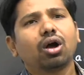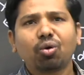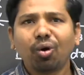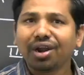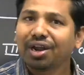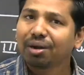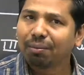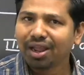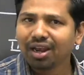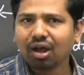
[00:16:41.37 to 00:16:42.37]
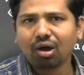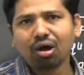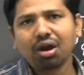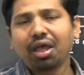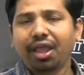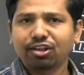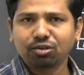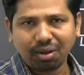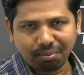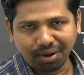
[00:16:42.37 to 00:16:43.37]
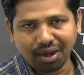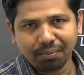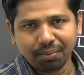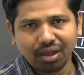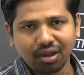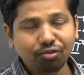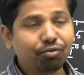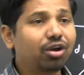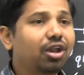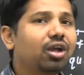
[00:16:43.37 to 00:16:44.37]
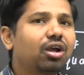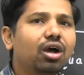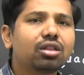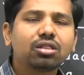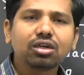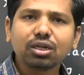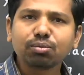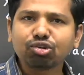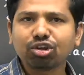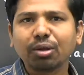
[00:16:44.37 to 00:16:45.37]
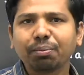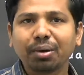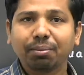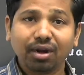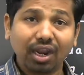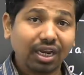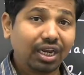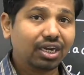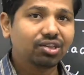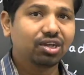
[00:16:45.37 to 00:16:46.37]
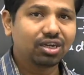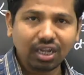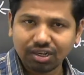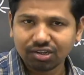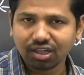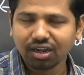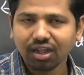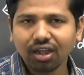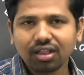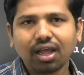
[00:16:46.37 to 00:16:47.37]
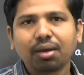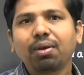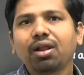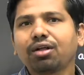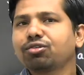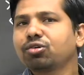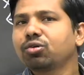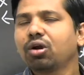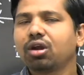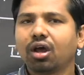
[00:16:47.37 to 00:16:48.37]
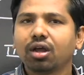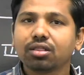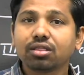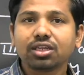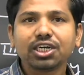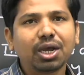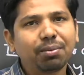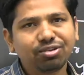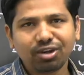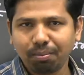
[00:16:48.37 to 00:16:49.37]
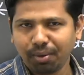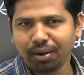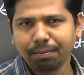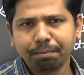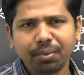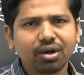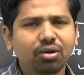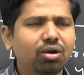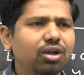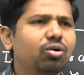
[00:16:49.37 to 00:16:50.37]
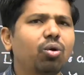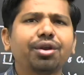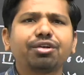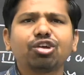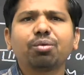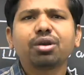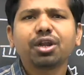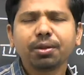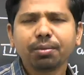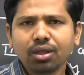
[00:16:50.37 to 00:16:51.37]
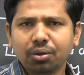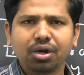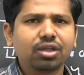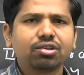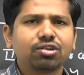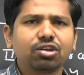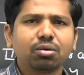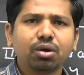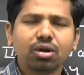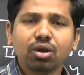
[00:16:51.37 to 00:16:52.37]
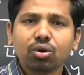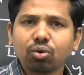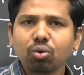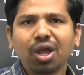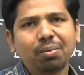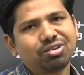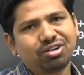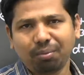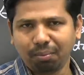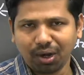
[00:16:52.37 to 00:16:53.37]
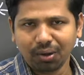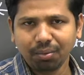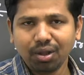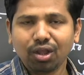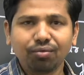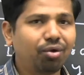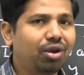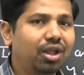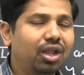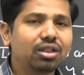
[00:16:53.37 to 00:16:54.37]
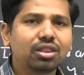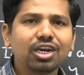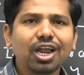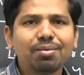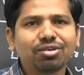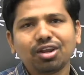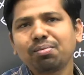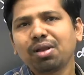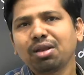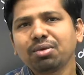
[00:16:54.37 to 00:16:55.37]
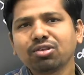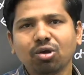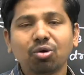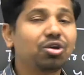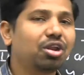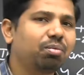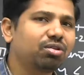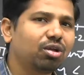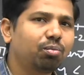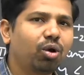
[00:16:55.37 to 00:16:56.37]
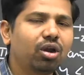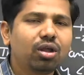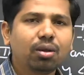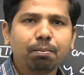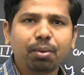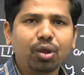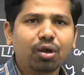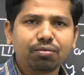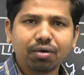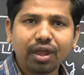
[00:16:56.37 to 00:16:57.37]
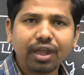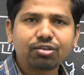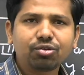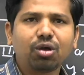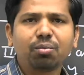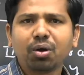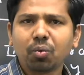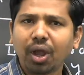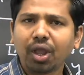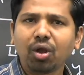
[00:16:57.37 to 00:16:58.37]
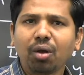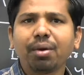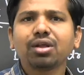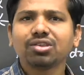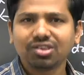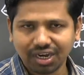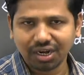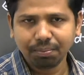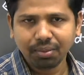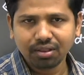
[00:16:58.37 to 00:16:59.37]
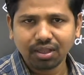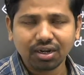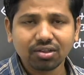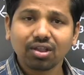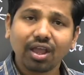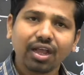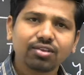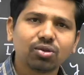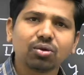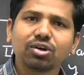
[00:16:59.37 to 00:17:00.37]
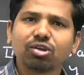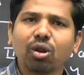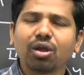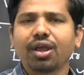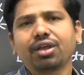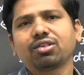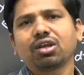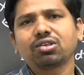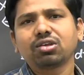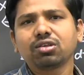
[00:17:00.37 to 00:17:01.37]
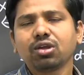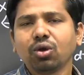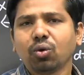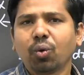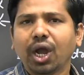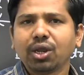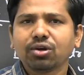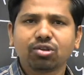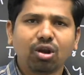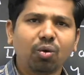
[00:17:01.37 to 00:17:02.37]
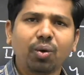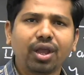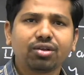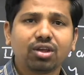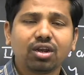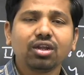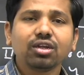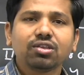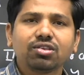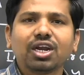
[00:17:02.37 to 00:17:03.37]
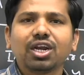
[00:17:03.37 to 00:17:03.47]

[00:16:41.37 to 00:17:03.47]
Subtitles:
coordinate plane or xy plane. If you take three mutually perpendicular line intersect each other, that will constitute what? A three-dimensional plane. But in coordinate geometry, we are discussing about two-dimensional plane. If you're taking three-dimensional plane, means how do you represent the point? P of x comma y comma z, that is x units along x-axis, y units along y-axis, and z